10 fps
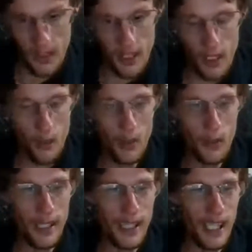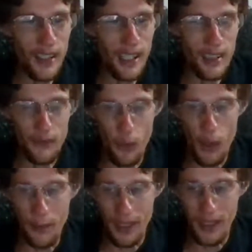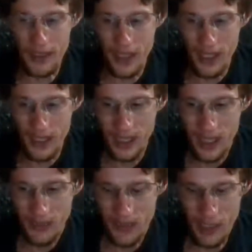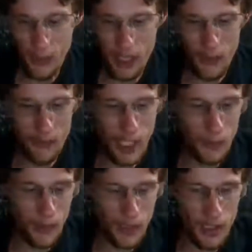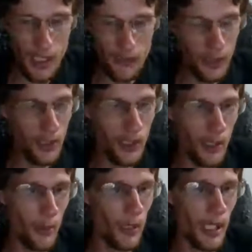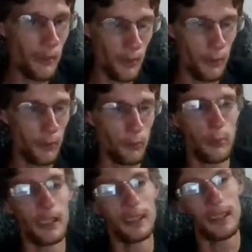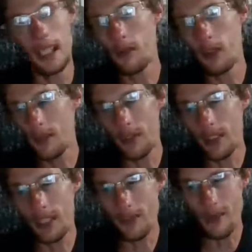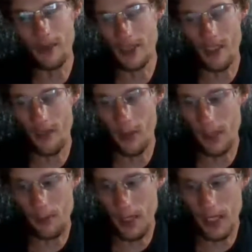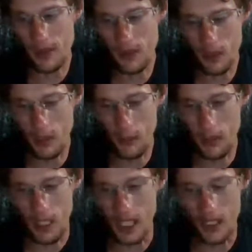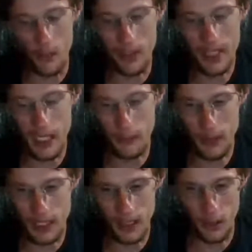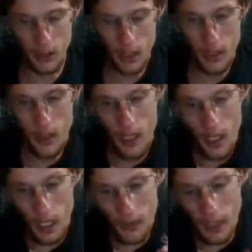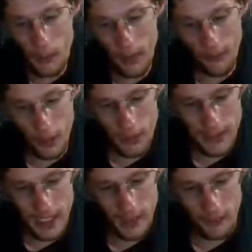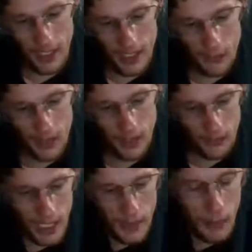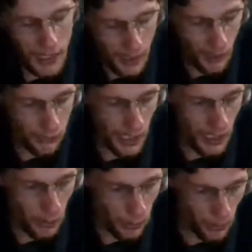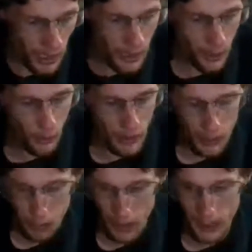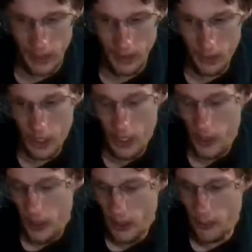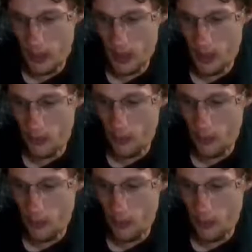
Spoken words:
Of course, right now I can't afford much. If ever get famous enough YouTuber. Well, I don't know if I ever get famous enough. If I'm getting paid on YouTube or not. Only time will tell. Although my real estate investments, if they pay off like according to plan, some of these